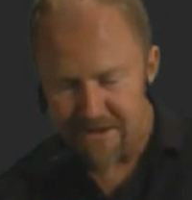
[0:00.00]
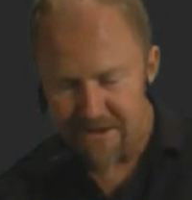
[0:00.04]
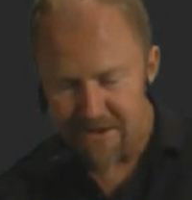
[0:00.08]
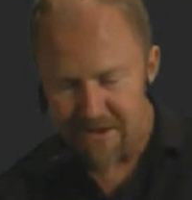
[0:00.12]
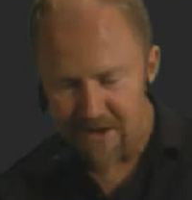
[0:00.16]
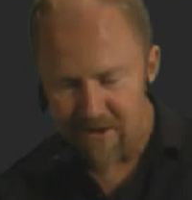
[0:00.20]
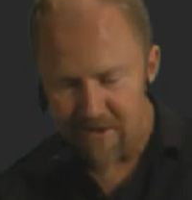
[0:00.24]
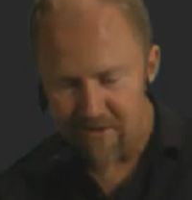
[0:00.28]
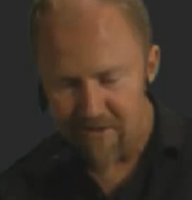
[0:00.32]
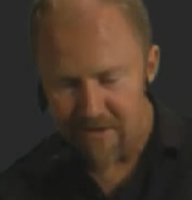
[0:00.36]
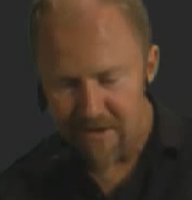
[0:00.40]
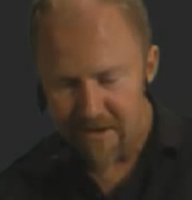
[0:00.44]

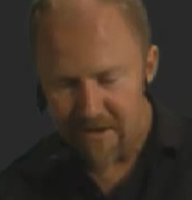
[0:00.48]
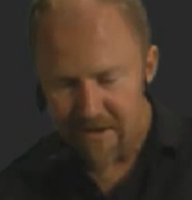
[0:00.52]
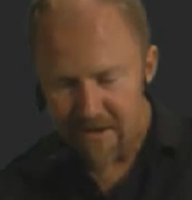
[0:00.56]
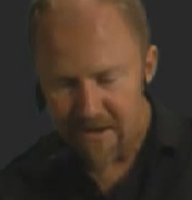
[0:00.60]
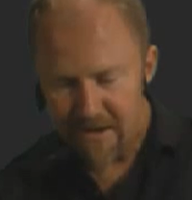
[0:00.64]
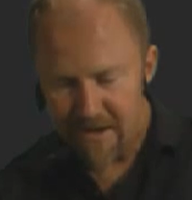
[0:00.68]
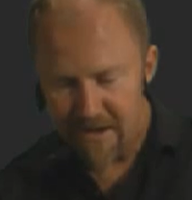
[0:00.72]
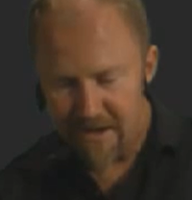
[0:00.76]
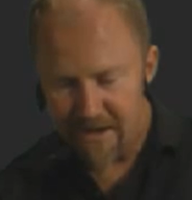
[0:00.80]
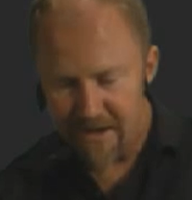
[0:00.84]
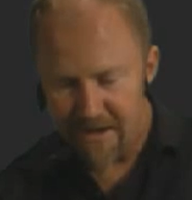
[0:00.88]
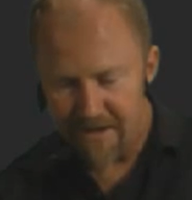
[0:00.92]
So
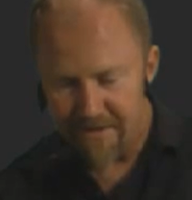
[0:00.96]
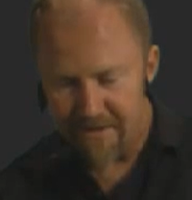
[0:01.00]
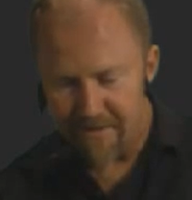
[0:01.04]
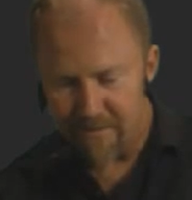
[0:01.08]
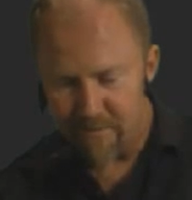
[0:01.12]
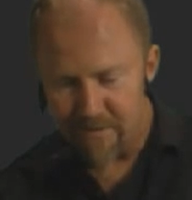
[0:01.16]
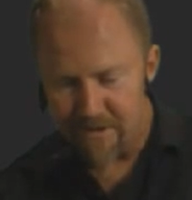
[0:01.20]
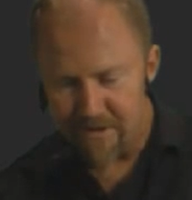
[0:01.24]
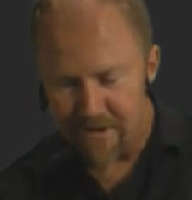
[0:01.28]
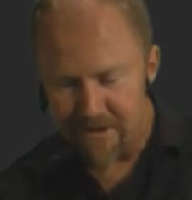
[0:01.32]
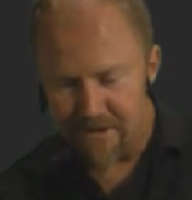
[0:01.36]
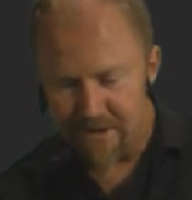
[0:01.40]

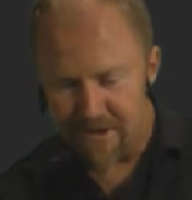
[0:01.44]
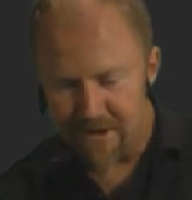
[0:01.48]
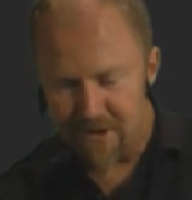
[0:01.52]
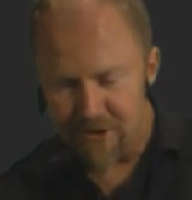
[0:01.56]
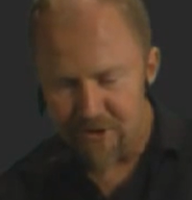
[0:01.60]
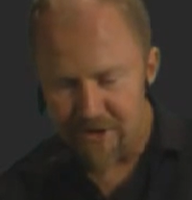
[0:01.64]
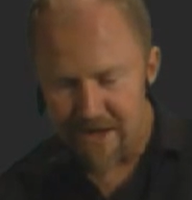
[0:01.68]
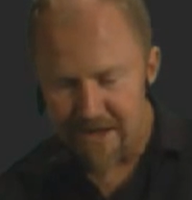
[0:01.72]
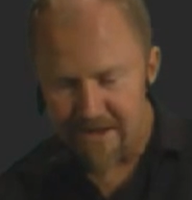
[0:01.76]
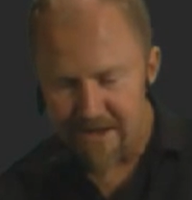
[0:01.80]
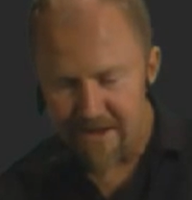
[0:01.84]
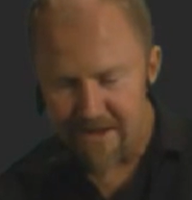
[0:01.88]
the
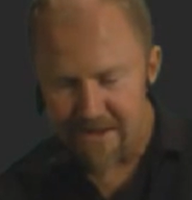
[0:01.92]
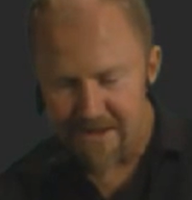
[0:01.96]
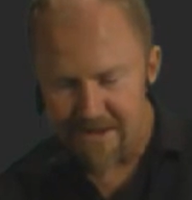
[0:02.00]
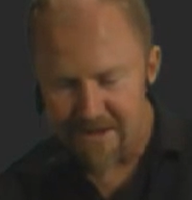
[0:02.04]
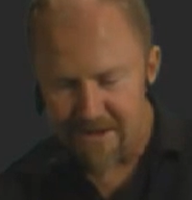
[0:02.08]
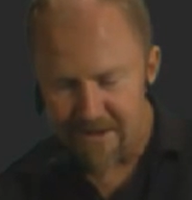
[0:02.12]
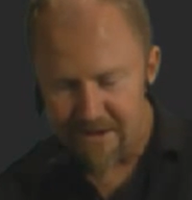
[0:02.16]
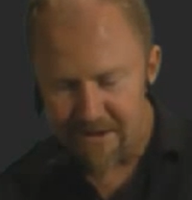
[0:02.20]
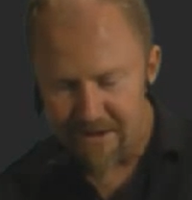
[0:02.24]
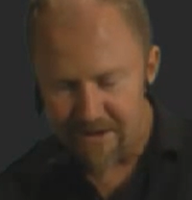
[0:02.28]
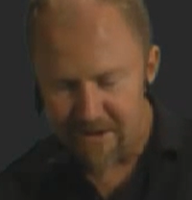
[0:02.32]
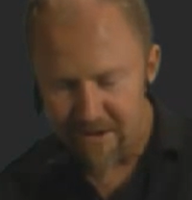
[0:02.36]
track I
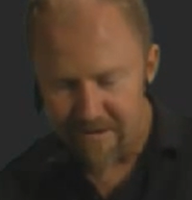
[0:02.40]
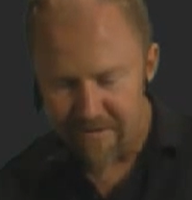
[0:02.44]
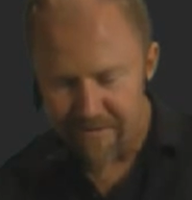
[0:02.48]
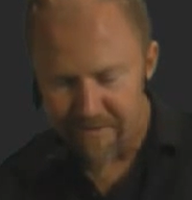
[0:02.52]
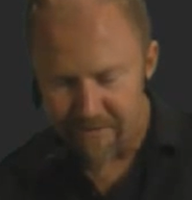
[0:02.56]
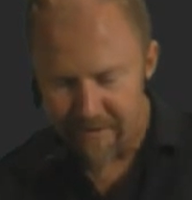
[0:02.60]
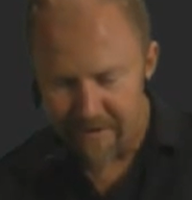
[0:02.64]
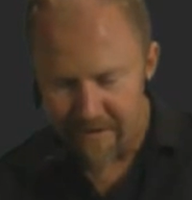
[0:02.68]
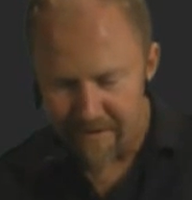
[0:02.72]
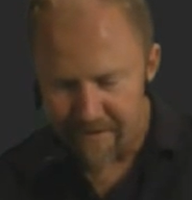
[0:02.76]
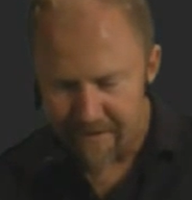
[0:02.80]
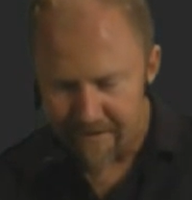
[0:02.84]
started
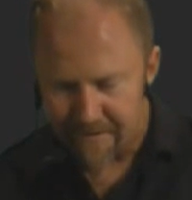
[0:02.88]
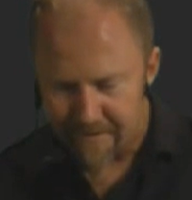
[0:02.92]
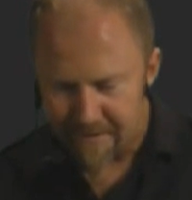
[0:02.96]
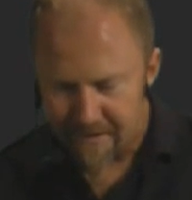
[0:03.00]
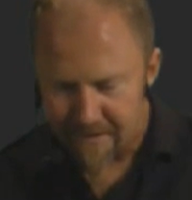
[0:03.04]
off with,